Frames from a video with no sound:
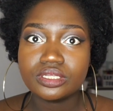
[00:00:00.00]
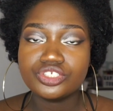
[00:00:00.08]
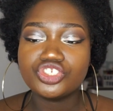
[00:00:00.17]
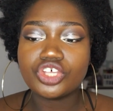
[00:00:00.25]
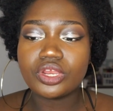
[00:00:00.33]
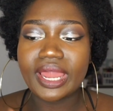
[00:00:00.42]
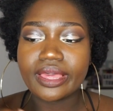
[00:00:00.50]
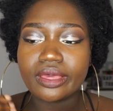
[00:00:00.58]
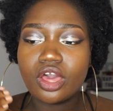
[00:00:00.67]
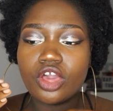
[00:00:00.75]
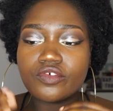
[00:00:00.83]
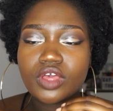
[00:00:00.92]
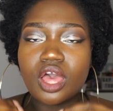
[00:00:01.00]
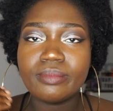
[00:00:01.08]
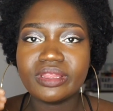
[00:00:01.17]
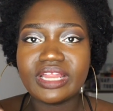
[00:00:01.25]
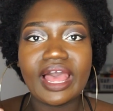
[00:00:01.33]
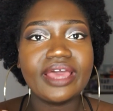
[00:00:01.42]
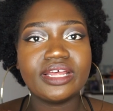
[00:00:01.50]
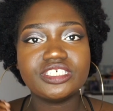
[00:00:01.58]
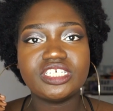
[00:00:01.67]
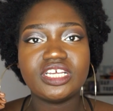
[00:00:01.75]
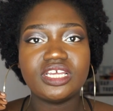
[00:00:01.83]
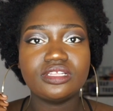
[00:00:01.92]
So overcoming that and
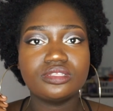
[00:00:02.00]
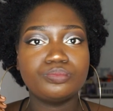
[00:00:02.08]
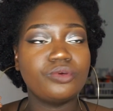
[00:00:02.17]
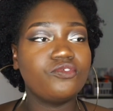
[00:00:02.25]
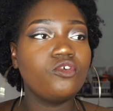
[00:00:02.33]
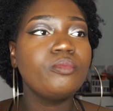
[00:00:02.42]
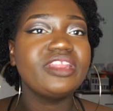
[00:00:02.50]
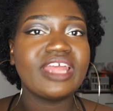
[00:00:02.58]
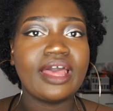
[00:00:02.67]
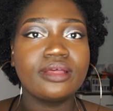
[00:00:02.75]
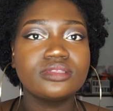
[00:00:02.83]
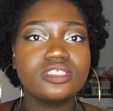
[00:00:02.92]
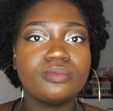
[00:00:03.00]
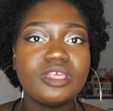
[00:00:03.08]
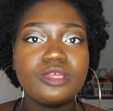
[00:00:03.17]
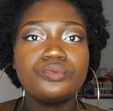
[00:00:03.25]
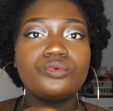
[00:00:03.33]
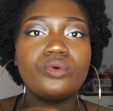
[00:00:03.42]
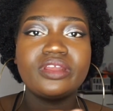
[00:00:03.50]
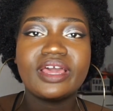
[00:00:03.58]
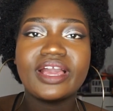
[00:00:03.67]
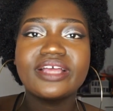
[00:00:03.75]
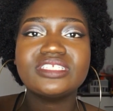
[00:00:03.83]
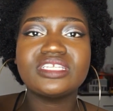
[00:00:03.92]
actually performing that to people, and
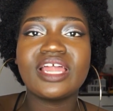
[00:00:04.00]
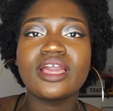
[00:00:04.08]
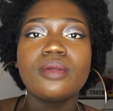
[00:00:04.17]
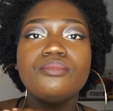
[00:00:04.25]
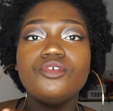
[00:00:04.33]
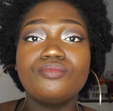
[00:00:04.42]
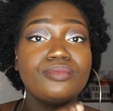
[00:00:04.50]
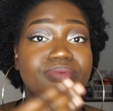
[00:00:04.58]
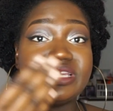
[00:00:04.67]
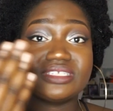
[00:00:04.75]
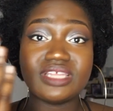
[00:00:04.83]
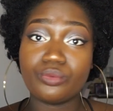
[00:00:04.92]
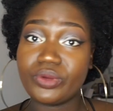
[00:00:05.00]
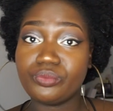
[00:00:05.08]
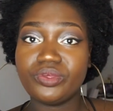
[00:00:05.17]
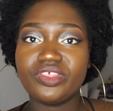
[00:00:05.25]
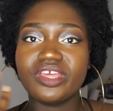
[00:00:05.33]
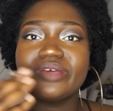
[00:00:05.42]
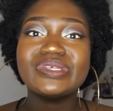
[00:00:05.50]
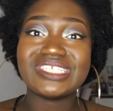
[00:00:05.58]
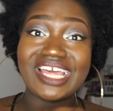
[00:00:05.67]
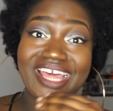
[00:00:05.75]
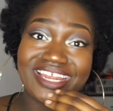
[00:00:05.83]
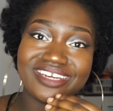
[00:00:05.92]
I did a movement piece that went with it,
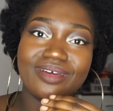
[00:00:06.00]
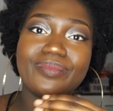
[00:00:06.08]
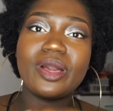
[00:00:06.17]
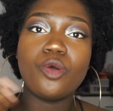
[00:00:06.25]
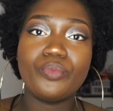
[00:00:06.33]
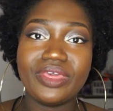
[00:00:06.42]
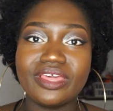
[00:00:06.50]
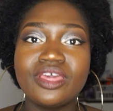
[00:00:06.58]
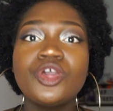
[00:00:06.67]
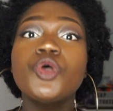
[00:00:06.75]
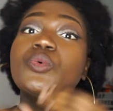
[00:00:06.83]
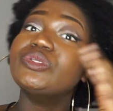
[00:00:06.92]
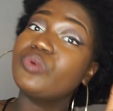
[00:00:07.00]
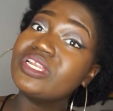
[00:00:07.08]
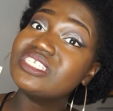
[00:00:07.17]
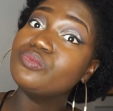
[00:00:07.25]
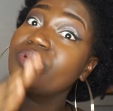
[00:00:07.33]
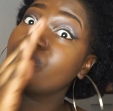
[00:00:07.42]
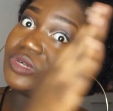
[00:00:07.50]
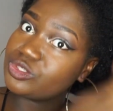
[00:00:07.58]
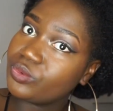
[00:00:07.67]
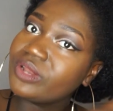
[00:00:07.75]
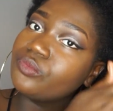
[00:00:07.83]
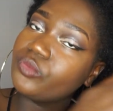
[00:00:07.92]
which ended up helping, which went
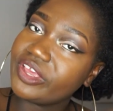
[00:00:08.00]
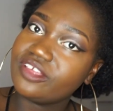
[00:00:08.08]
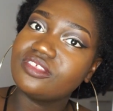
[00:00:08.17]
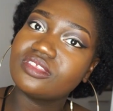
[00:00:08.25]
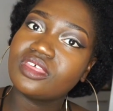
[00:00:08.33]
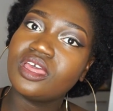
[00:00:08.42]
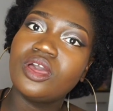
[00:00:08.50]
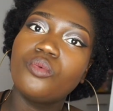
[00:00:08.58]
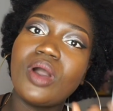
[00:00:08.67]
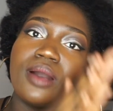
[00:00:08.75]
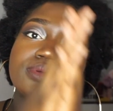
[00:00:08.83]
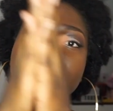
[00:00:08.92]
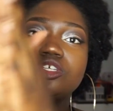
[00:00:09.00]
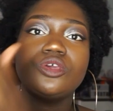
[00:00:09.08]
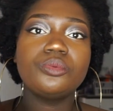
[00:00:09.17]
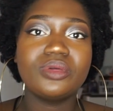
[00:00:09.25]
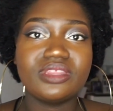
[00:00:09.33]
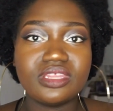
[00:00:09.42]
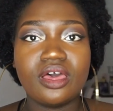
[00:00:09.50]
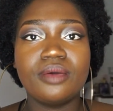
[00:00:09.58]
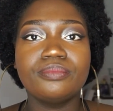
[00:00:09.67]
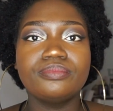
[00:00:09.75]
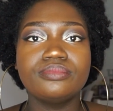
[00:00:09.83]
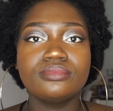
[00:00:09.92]
with what I was doing with
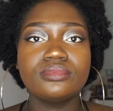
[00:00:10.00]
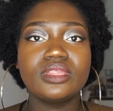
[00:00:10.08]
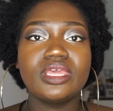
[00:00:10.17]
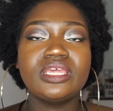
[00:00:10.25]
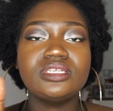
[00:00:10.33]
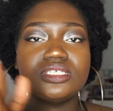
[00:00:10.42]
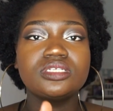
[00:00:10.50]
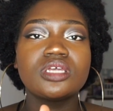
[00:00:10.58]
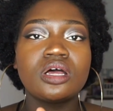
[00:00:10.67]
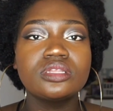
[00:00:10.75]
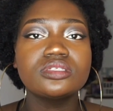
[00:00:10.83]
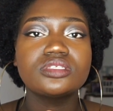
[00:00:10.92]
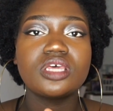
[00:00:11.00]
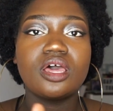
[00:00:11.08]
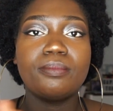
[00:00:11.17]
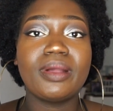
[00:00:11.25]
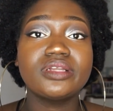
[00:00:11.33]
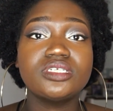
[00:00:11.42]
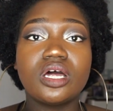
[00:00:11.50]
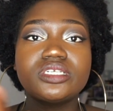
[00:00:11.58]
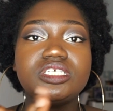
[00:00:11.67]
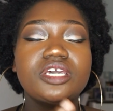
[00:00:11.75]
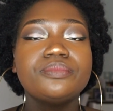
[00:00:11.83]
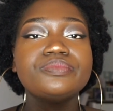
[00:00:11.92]
Indian dance,
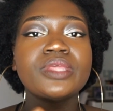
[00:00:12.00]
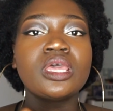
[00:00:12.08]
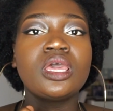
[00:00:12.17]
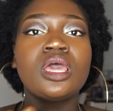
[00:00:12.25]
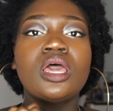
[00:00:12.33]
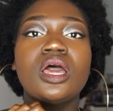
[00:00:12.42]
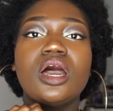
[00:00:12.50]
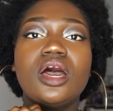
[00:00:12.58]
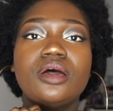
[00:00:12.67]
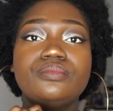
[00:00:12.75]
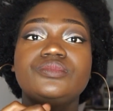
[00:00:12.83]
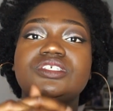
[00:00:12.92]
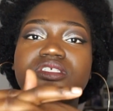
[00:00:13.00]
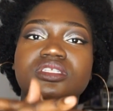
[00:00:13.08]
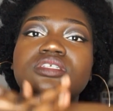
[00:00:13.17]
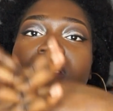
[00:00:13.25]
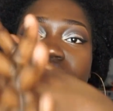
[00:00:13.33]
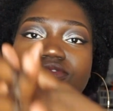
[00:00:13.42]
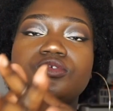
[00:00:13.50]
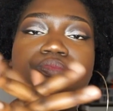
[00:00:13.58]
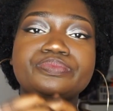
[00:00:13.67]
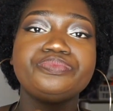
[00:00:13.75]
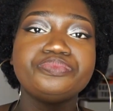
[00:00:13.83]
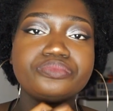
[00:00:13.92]
Bharatanatyam, which is the dance
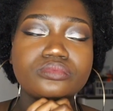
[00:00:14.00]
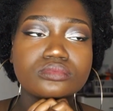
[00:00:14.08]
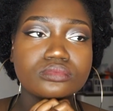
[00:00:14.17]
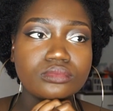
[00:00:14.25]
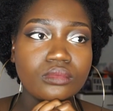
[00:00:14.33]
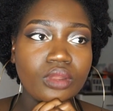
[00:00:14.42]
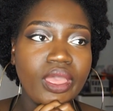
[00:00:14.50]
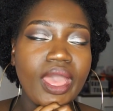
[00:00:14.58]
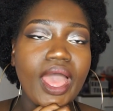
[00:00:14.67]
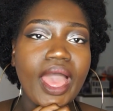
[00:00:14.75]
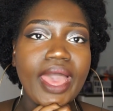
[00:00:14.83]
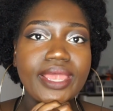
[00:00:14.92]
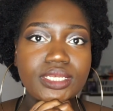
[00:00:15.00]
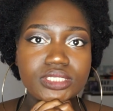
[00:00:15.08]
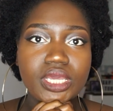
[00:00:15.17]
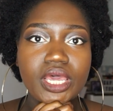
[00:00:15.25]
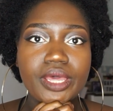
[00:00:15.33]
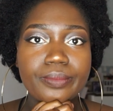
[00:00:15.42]
form, and